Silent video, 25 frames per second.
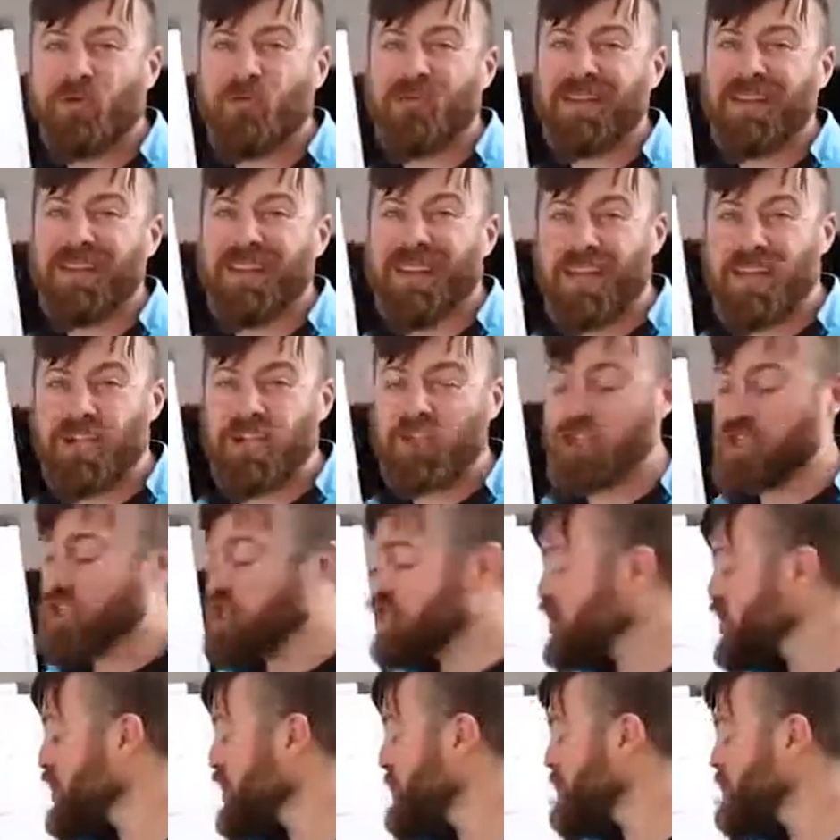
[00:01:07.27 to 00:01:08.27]

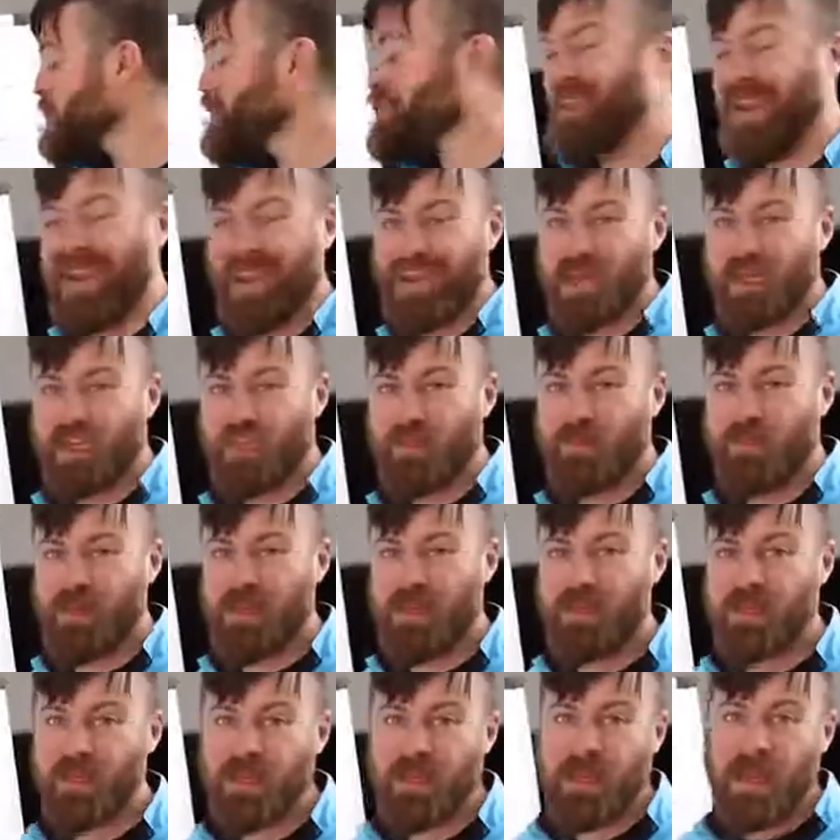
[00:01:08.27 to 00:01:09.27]
Relationship
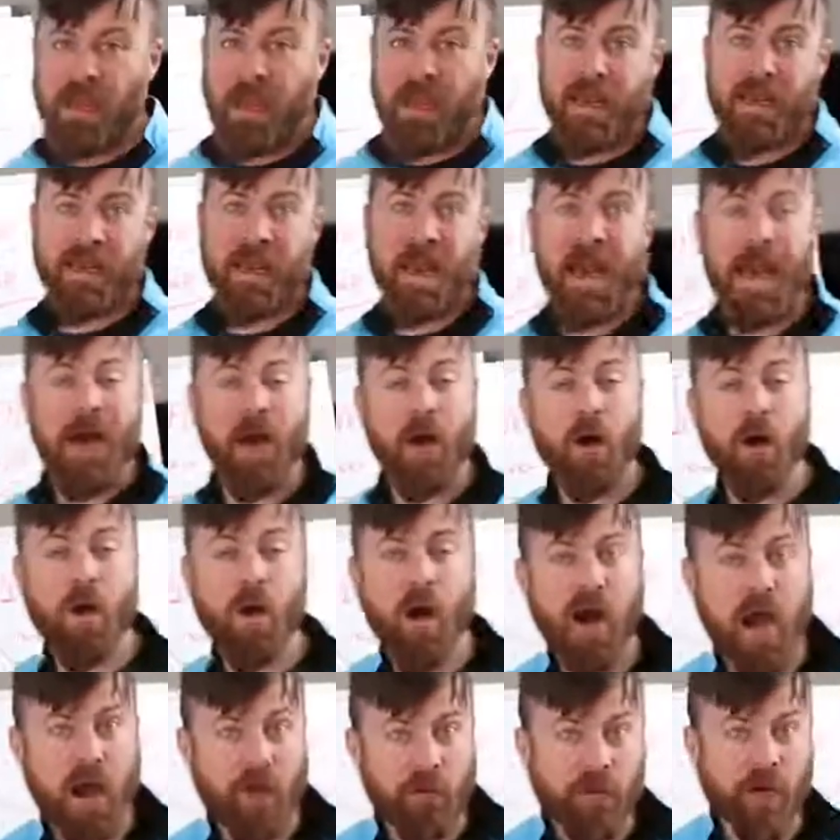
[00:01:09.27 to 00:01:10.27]
Management. Now,
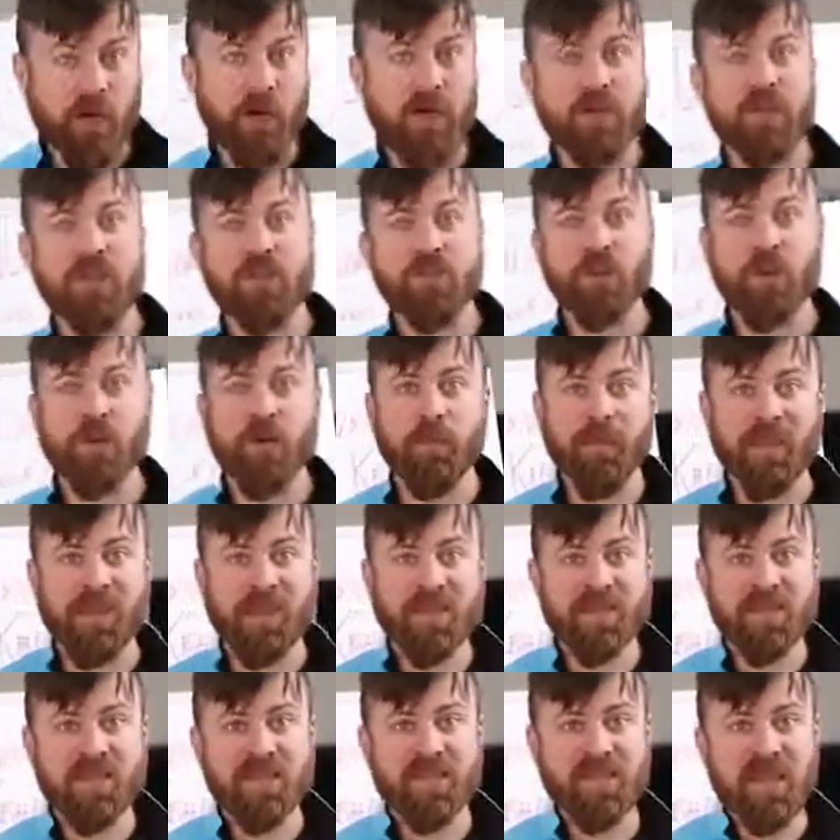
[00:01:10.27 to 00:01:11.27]
I run a digital
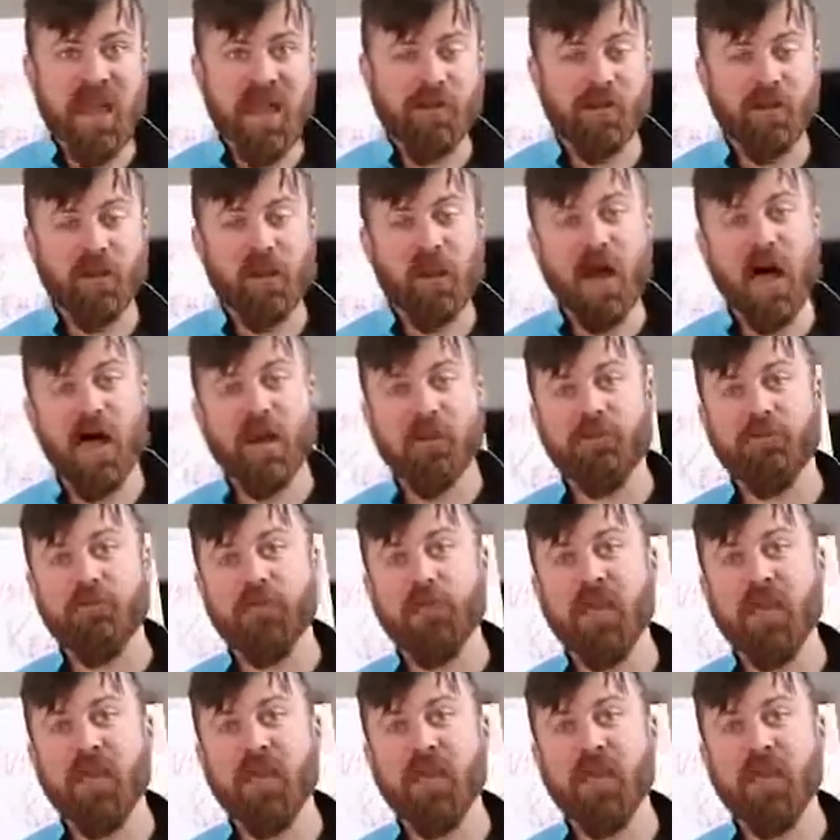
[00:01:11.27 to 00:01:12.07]
business. I have a lot of